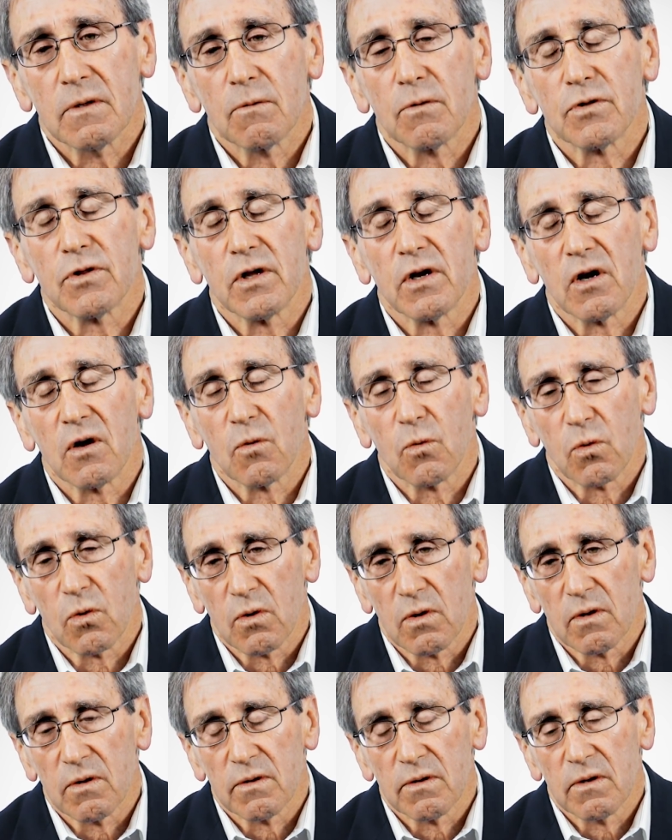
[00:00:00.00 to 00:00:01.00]
within our
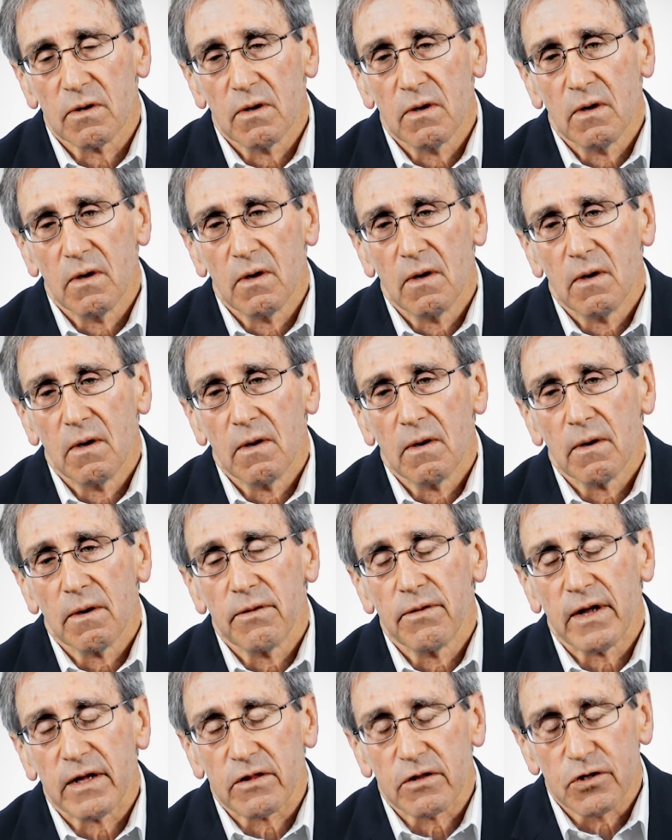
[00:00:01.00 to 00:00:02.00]
world,
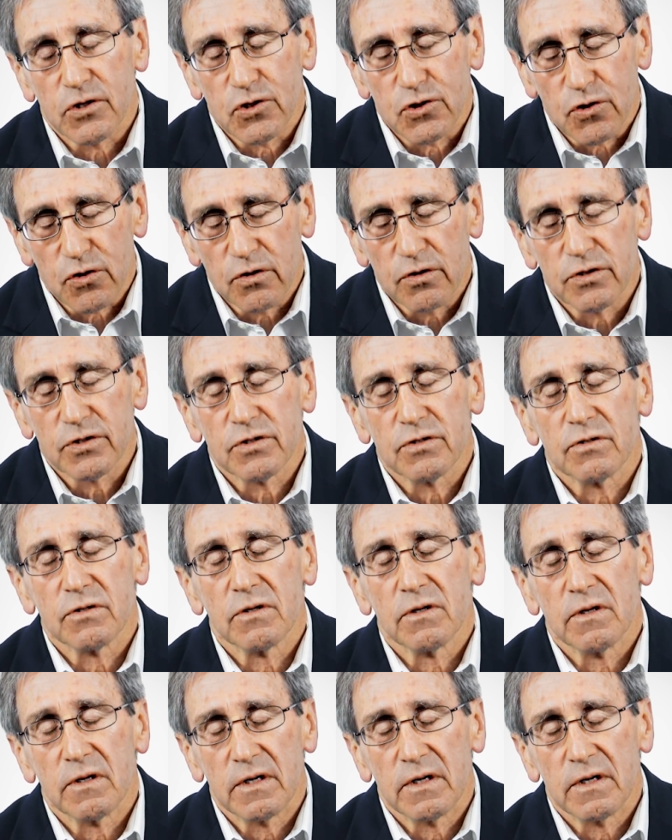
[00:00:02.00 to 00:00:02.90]
that the church